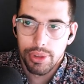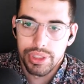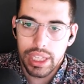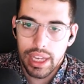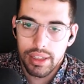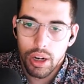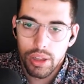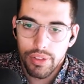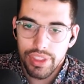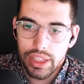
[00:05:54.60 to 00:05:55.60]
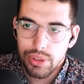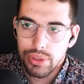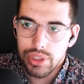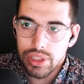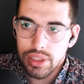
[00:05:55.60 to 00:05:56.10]
to get all of
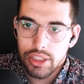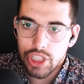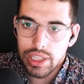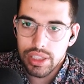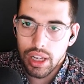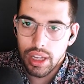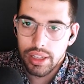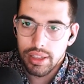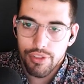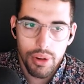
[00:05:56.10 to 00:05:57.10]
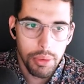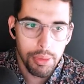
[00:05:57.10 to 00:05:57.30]
those JSON from the